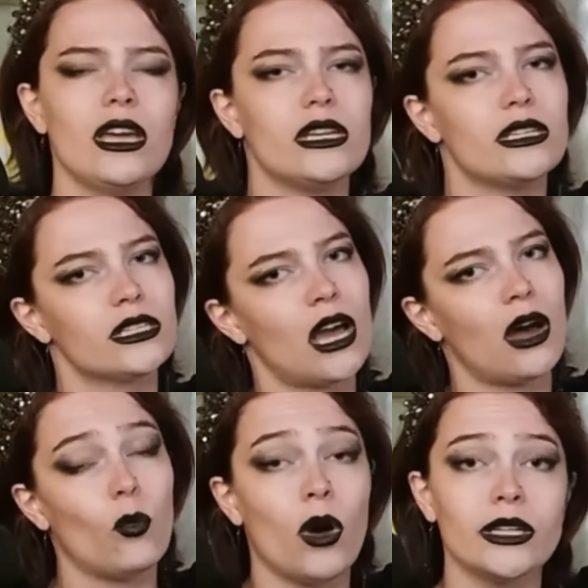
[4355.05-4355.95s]
He does
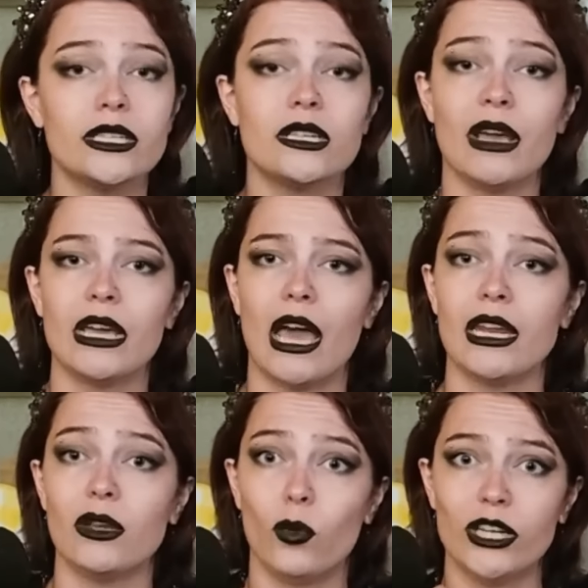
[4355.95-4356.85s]
not want to make
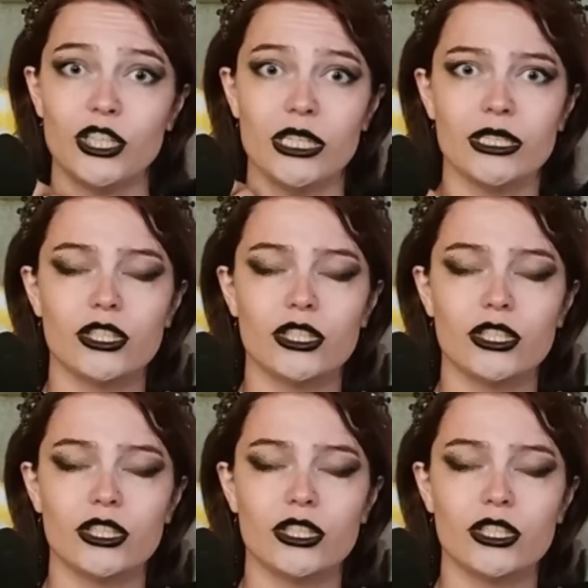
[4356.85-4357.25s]
any wishes.